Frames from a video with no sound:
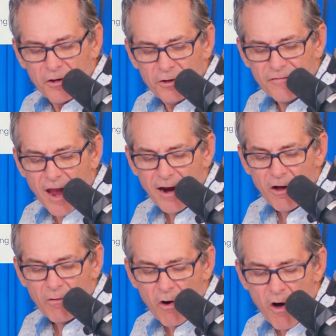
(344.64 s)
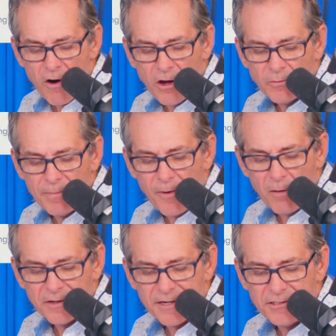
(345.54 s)
You've got it all wrong. All the
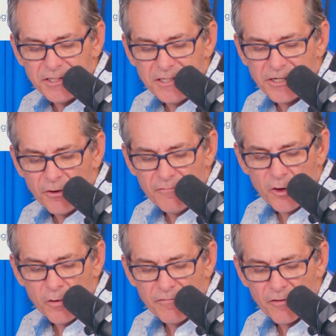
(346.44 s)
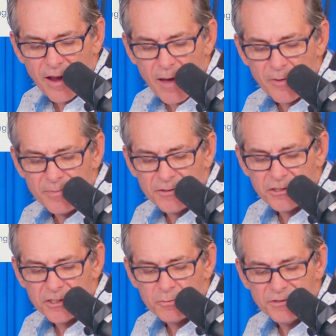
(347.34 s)
Republicans he's interviewing for cabinet
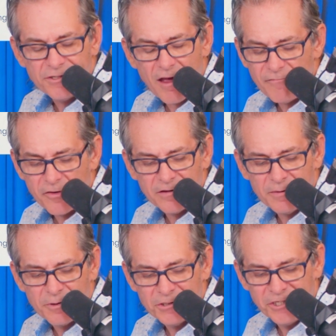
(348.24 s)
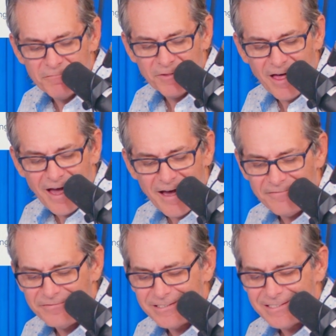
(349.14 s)
positions will definitely push him
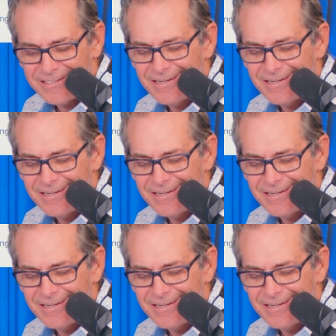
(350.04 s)
left.